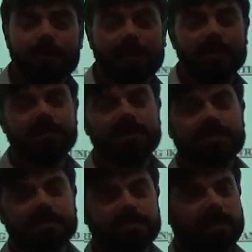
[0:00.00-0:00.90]
and
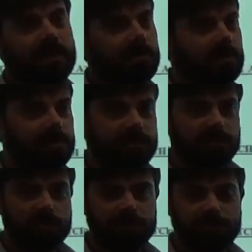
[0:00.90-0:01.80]
adjacent around. You
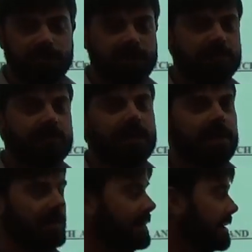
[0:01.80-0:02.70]
can multiply and
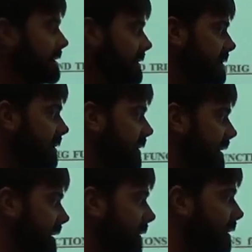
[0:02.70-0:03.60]
divide, just knowing
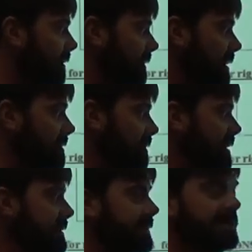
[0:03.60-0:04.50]
that all of these
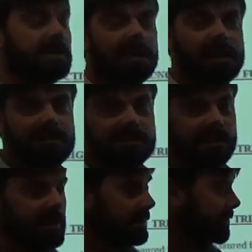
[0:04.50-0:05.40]
pieces can kind of stay as